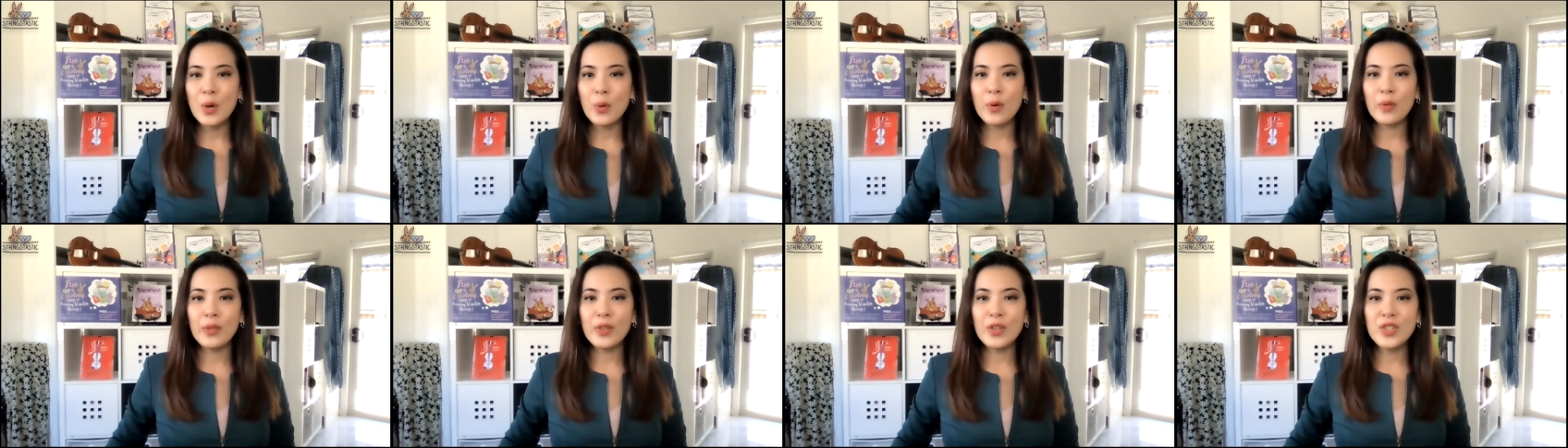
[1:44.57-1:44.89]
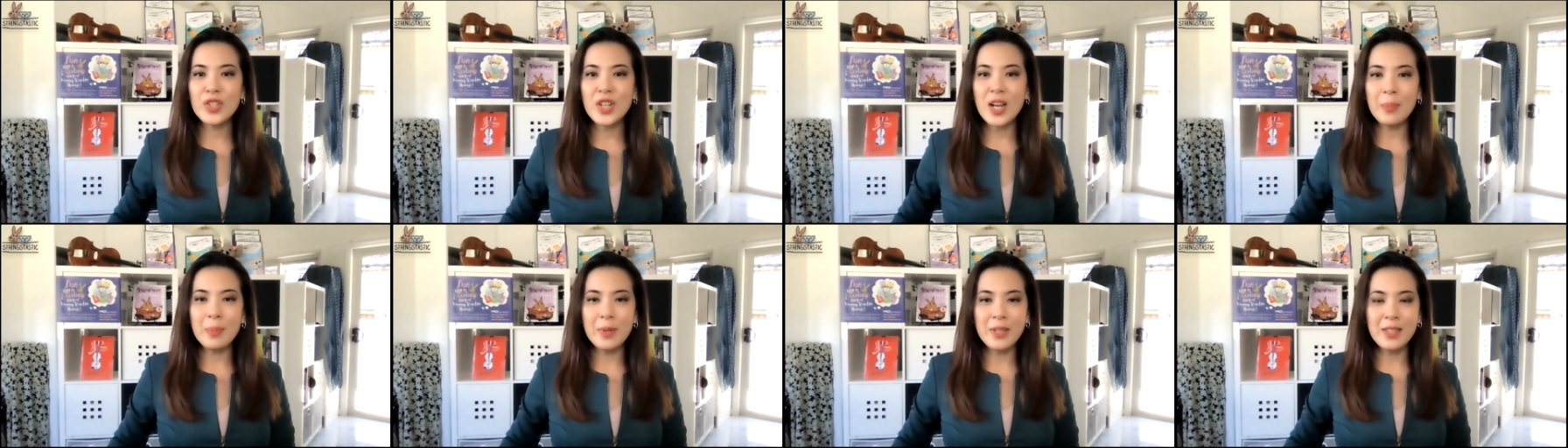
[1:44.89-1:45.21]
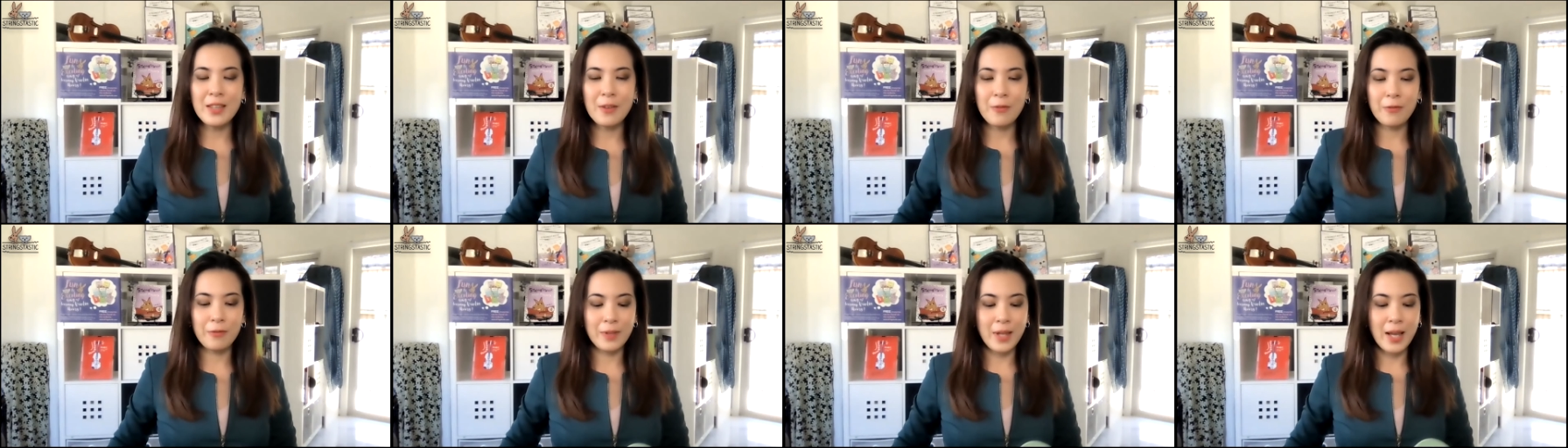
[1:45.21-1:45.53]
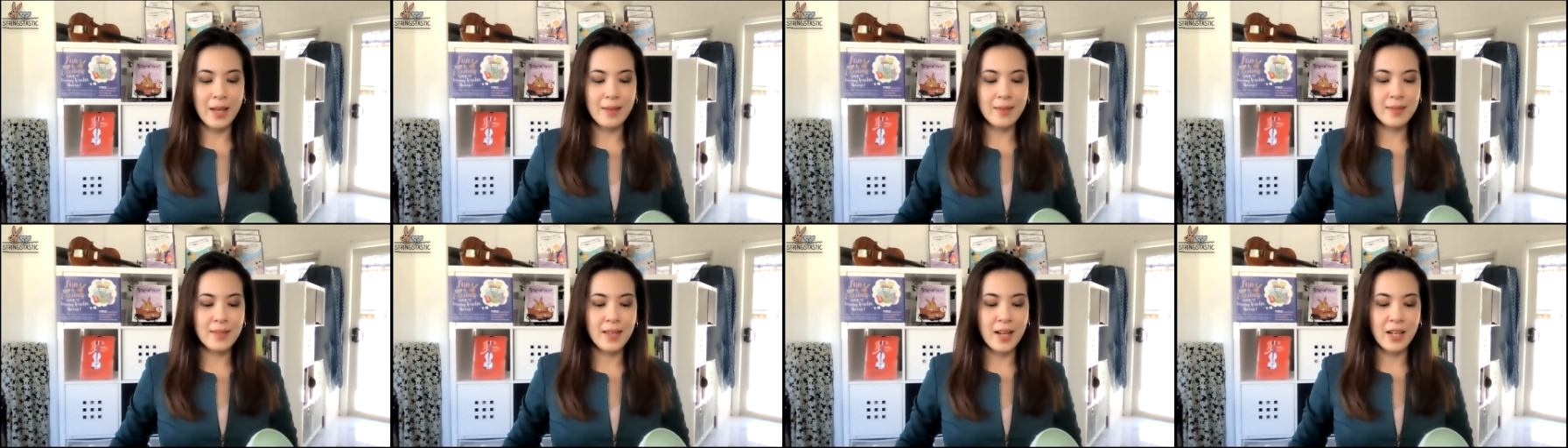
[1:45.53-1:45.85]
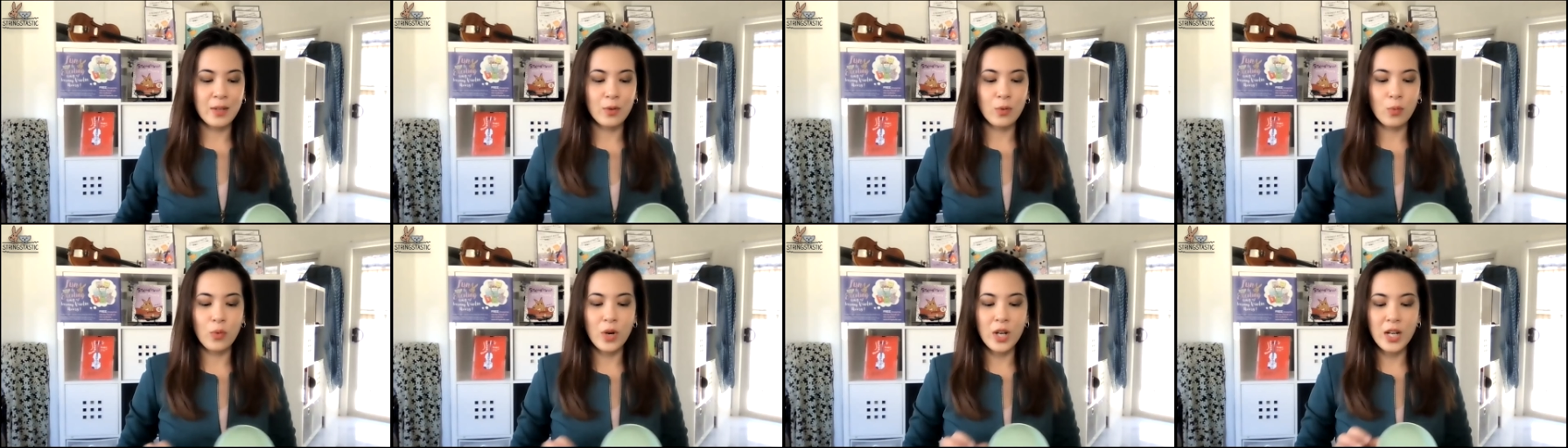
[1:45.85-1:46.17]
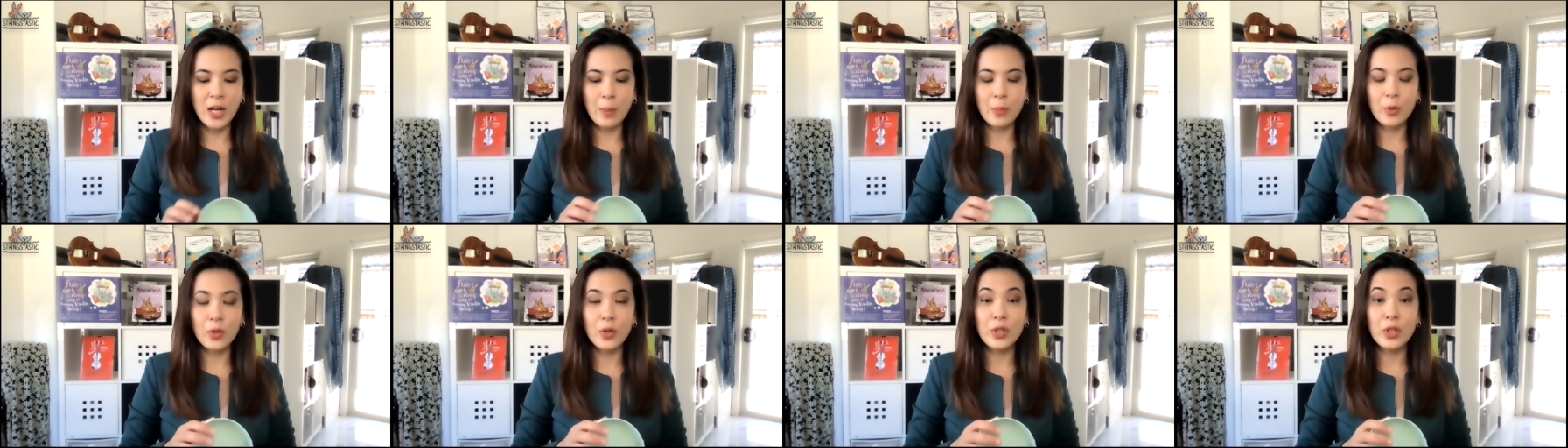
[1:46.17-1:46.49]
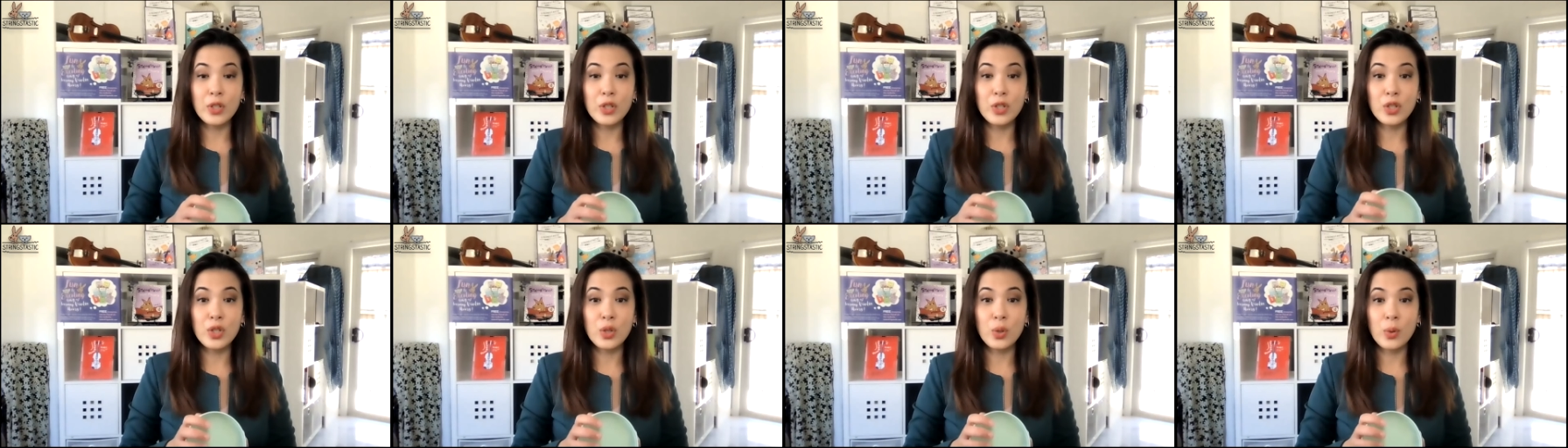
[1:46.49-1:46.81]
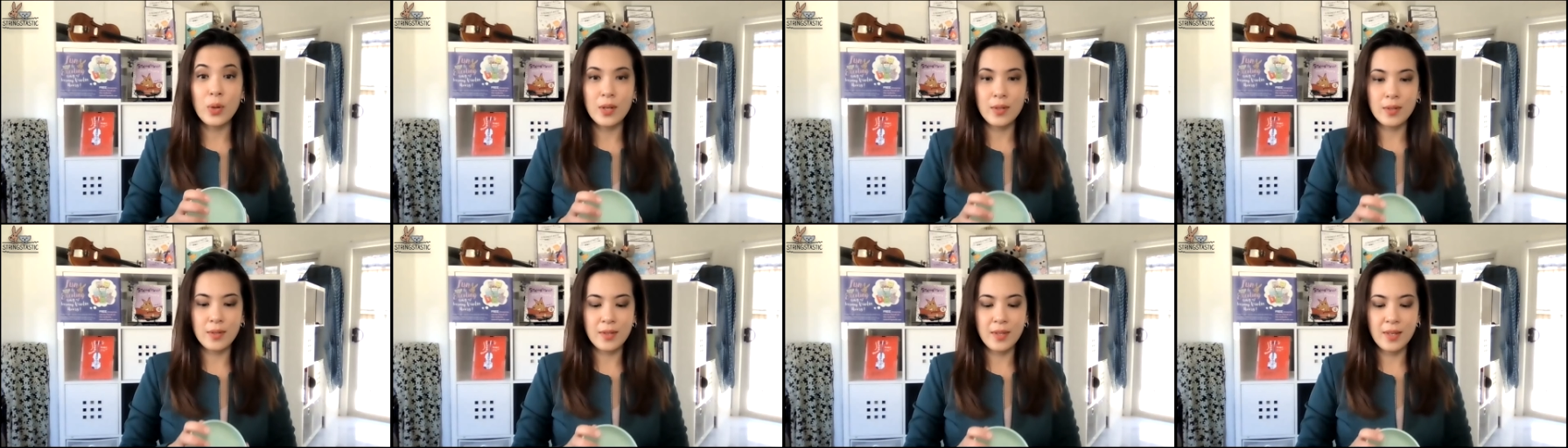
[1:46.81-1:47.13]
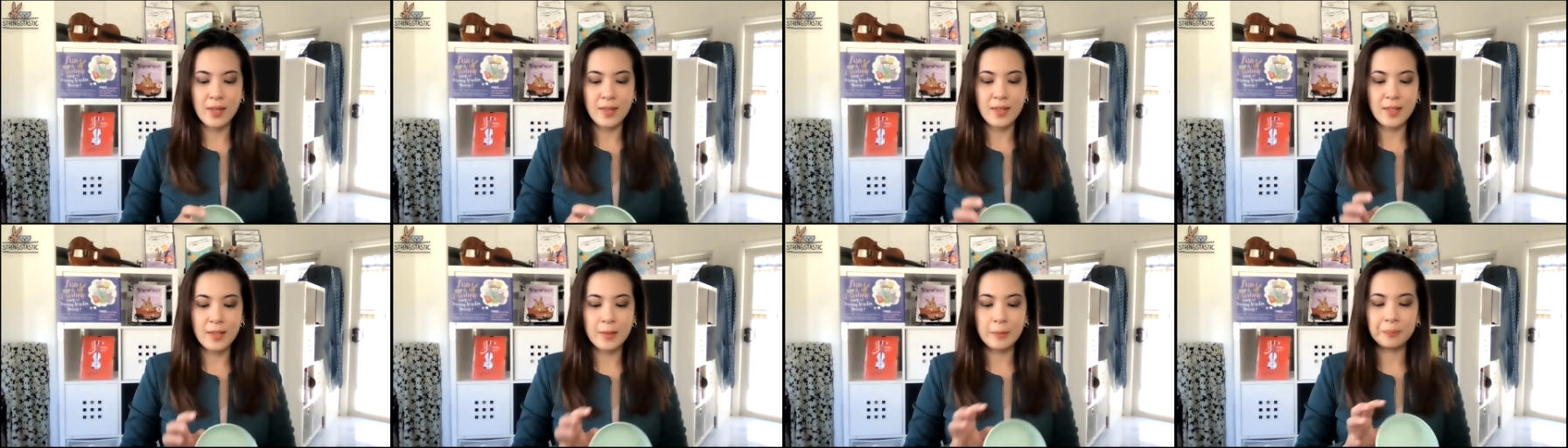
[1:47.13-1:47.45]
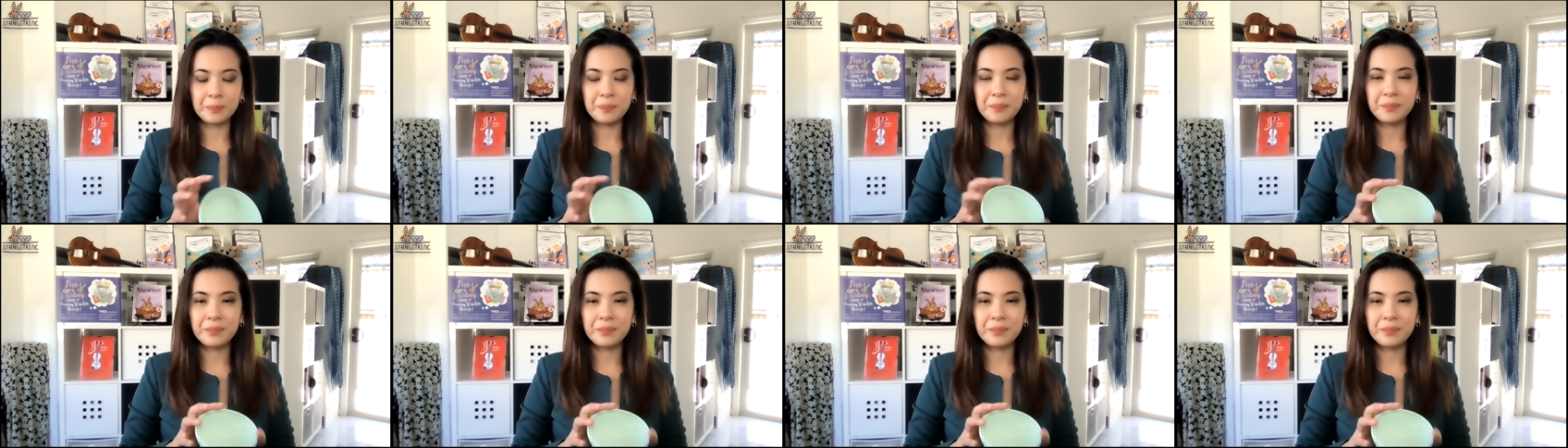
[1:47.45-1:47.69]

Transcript: With the sharp and the flat sign, what I'm going to do is this.